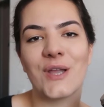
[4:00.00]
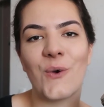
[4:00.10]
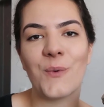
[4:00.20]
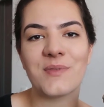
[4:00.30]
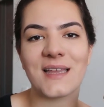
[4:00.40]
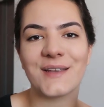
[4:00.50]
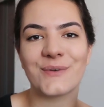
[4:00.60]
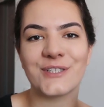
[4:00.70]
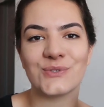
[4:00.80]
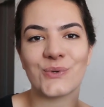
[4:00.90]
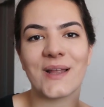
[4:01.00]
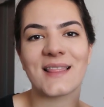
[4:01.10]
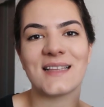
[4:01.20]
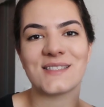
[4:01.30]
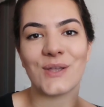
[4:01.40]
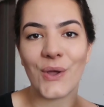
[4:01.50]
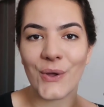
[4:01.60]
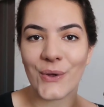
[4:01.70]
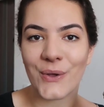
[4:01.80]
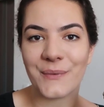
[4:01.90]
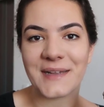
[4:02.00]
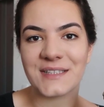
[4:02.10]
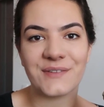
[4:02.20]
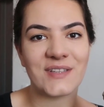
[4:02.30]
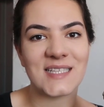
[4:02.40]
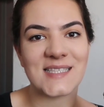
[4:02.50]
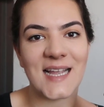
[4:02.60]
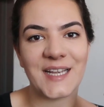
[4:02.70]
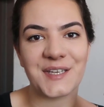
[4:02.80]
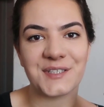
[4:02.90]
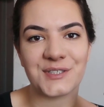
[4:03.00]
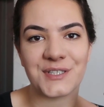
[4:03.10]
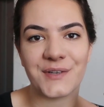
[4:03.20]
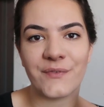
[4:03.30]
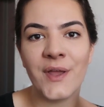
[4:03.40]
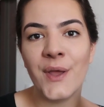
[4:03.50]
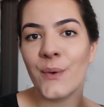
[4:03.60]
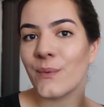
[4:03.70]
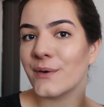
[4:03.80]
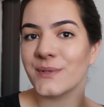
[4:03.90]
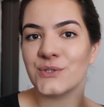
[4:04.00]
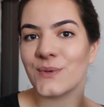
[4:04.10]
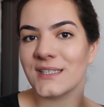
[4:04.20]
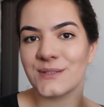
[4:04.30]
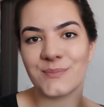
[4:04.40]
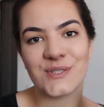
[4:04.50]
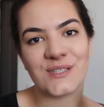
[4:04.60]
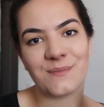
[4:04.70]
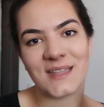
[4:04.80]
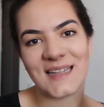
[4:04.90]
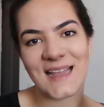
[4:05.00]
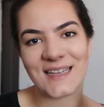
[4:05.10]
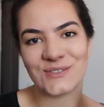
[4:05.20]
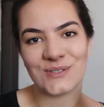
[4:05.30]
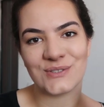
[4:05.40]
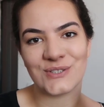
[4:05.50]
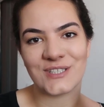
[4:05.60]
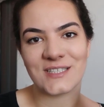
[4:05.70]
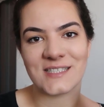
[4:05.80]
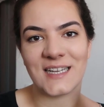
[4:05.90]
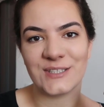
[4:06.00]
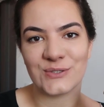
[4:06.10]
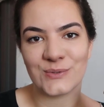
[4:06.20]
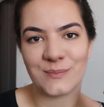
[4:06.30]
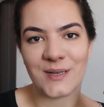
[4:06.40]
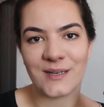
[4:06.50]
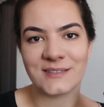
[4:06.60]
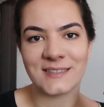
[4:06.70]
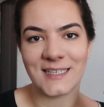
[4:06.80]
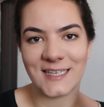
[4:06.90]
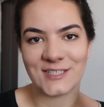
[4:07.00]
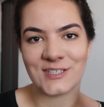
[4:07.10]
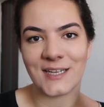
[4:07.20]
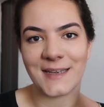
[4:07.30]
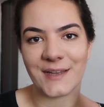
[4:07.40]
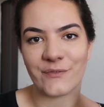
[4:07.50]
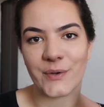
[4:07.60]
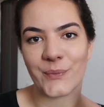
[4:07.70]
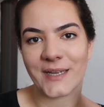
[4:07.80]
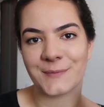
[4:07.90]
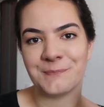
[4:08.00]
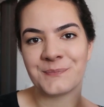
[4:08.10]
hope that you're enjoying this ongoing Divi Design initiative where we try to put something extra into your design toolbox each and every week.